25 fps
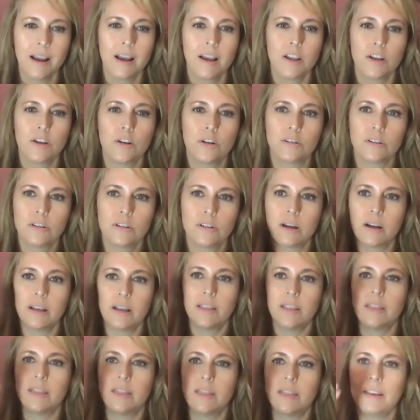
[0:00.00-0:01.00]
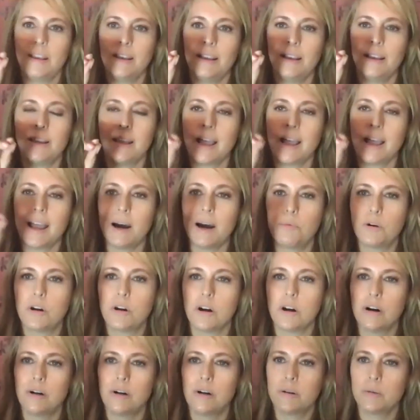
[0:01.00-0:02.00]
the cat will
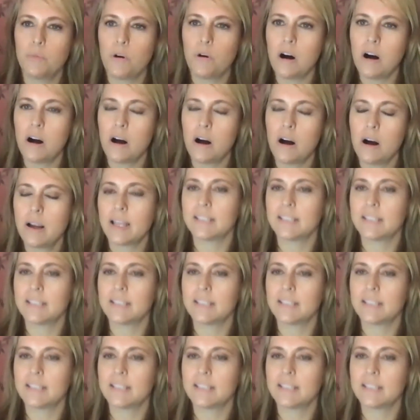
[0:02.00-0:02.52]
go and walk